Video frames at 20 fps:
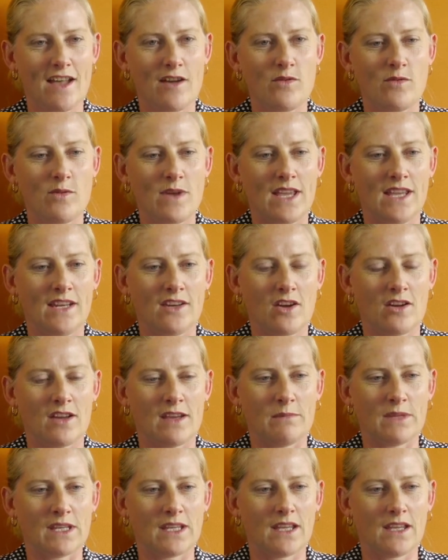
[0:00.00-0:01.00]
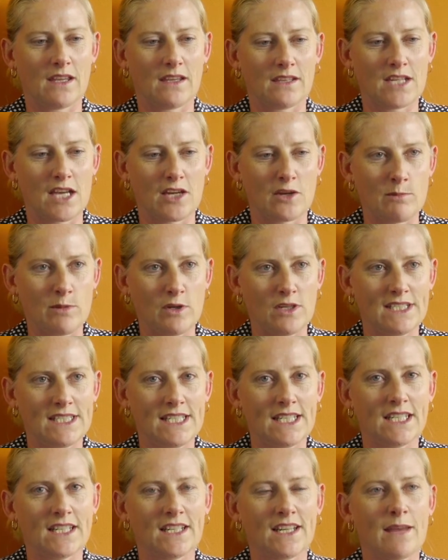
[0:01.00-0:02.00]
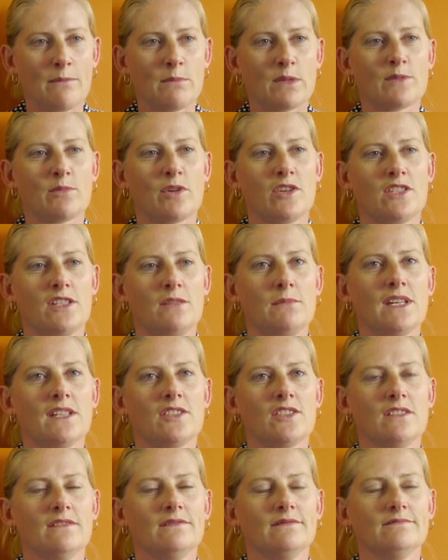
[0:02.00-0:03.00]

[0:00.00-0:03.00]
Howell, and I am the Tauka Polytechnic Campus Project Manager.